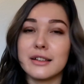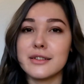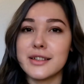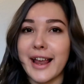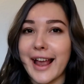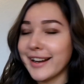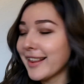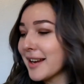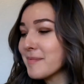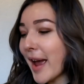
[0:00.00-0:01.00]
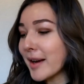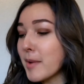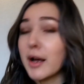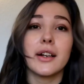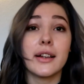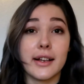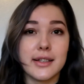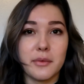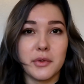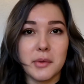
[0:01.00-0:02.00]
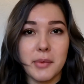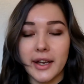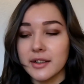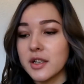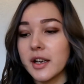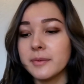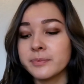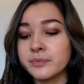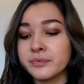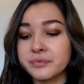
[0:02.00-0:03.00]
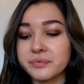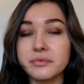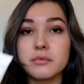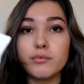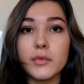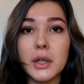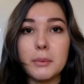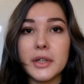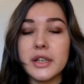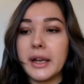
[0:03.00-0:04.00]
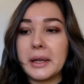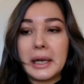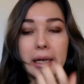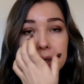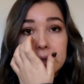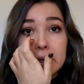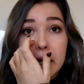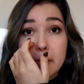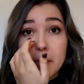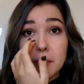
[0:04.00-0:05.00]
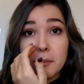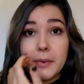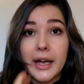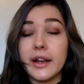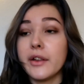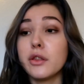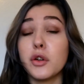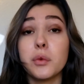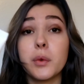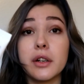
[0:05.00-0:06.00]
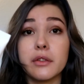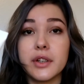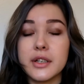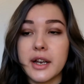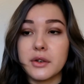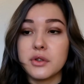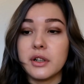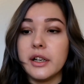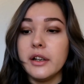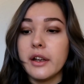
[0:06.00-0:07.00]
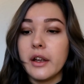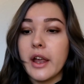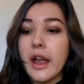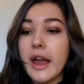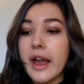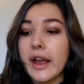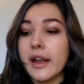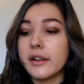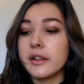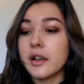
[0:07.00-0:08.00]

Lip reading: say anything bad about it, except for the packaging. But yeah, I'm on my third one of this actually, and